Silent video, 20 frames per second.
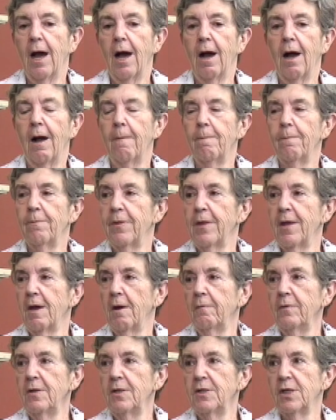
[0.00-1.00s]
Uh, the
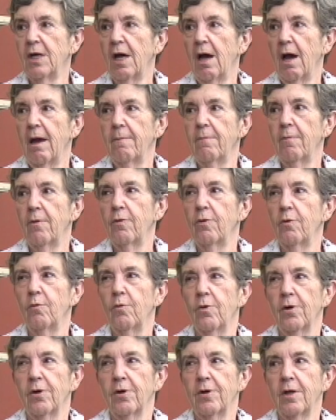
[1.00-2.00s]
only time the
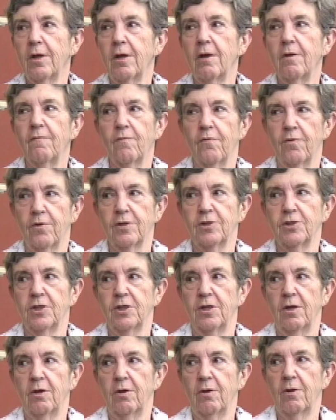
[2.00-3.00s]
word
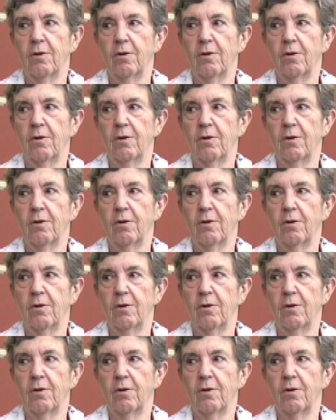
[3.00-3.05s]
conversion